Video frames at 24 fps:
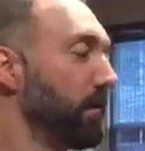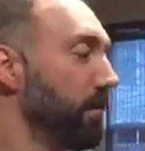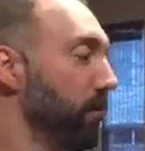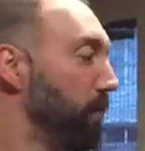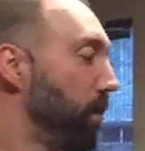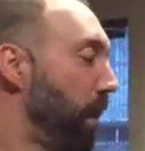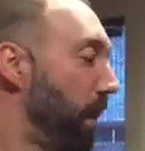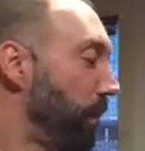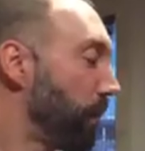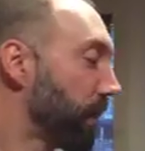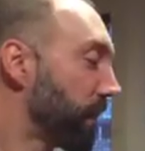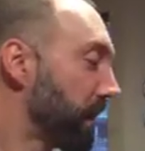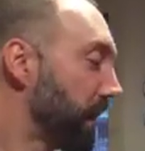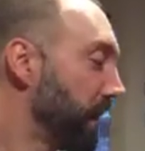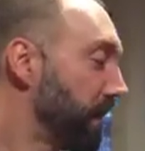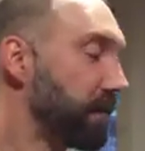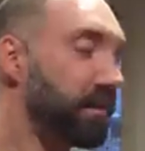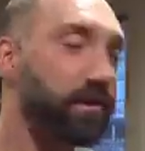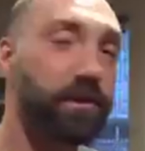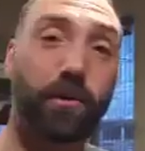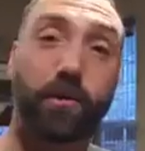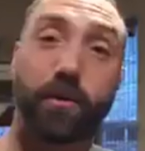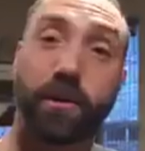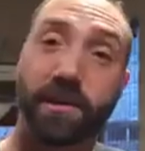What we're going to
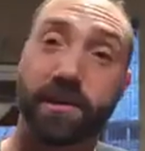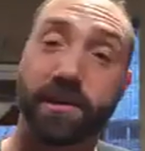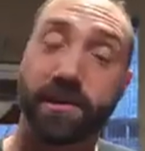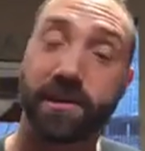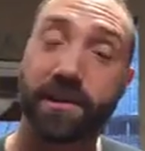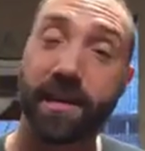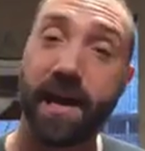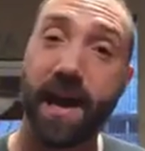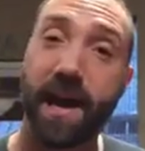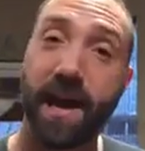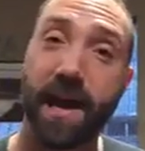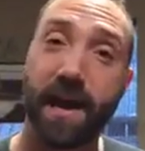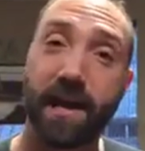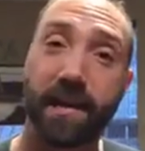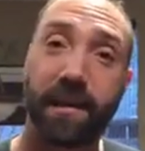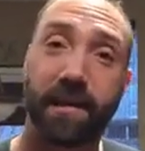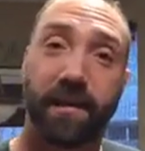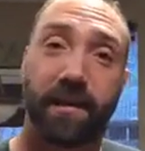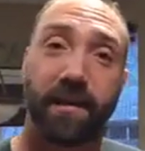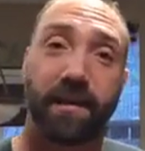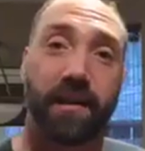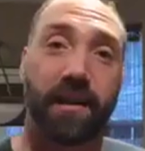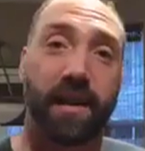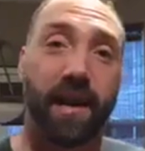do
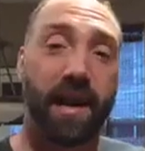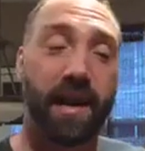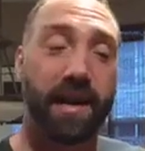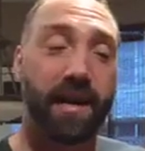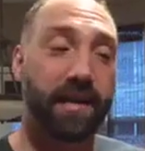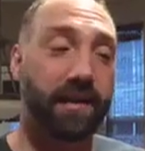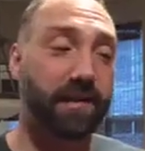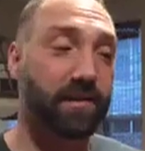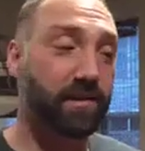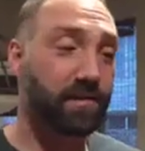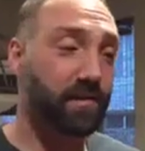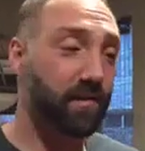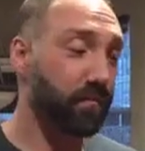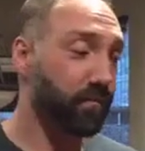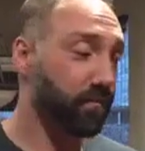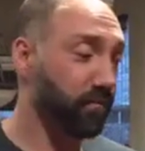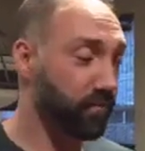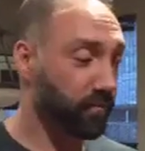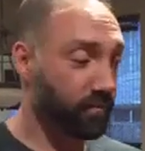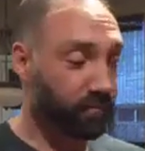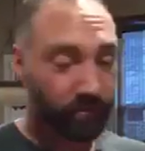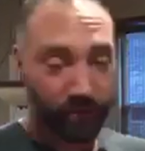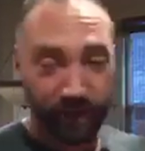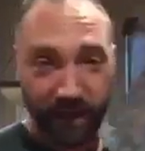instead is
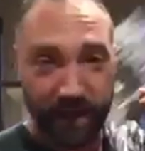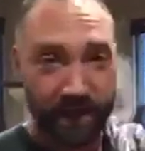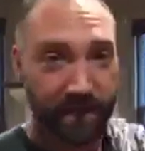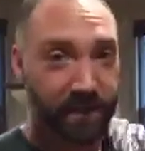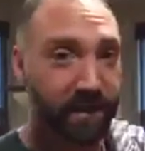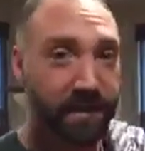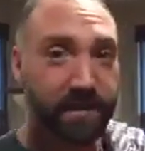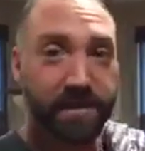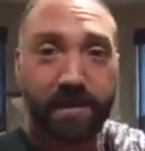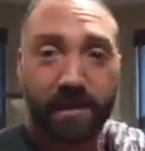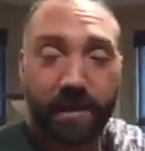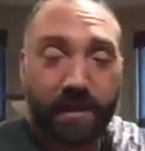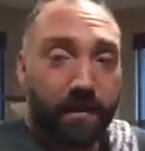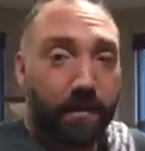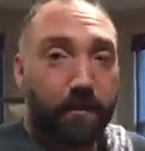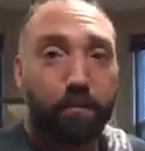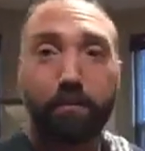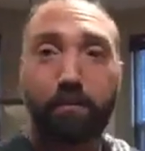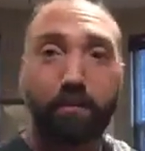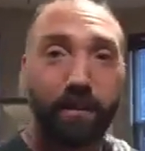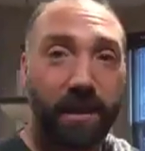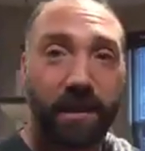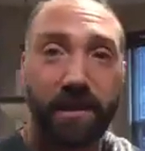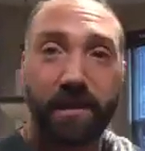this is the
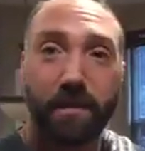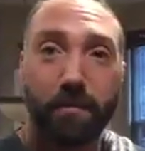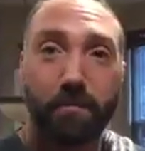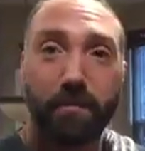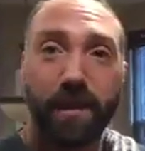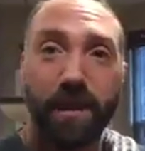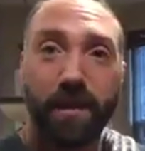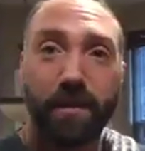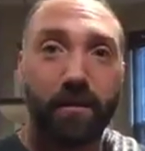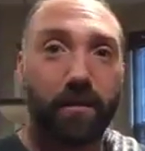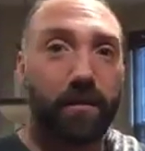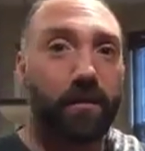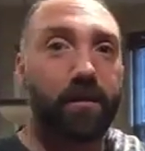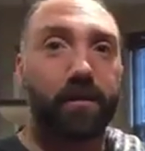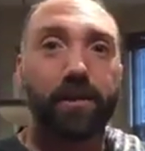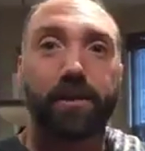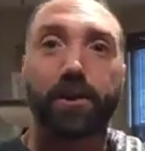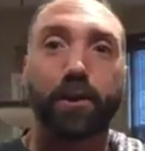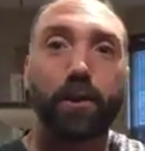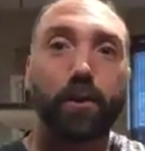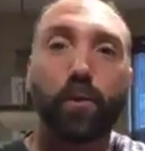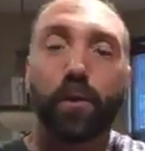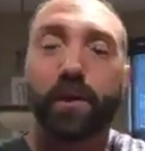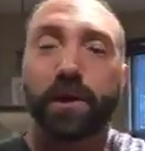completed meal.
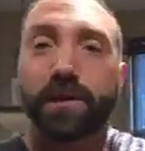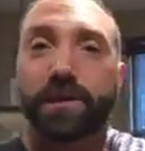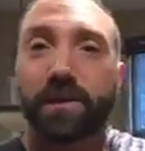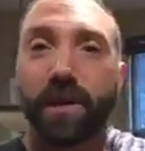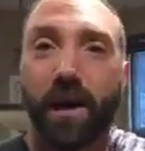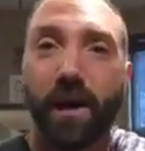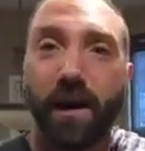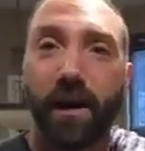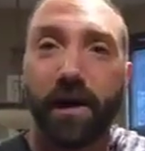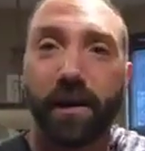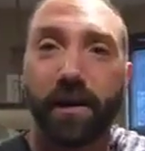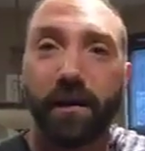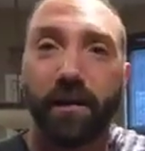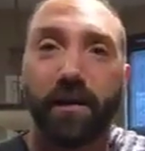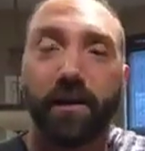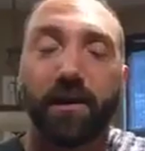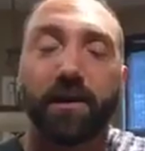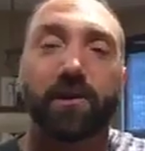You are done.